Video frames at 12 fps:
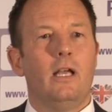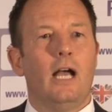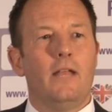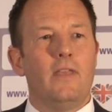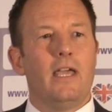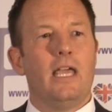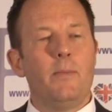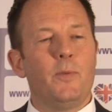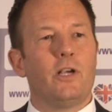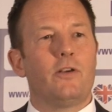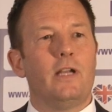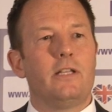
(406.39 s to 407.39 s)
and the
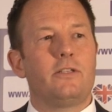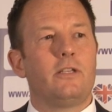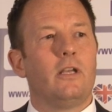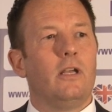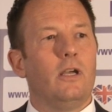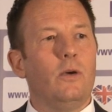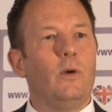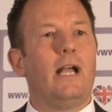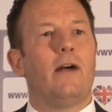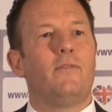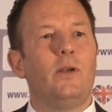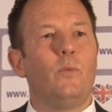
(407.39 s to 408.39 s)
hypocrites who we
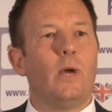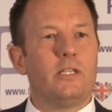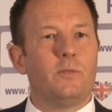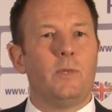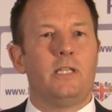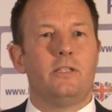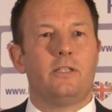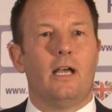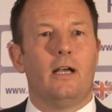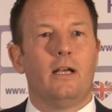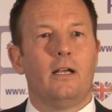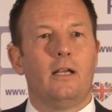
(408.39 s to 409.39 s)
have in Westminster,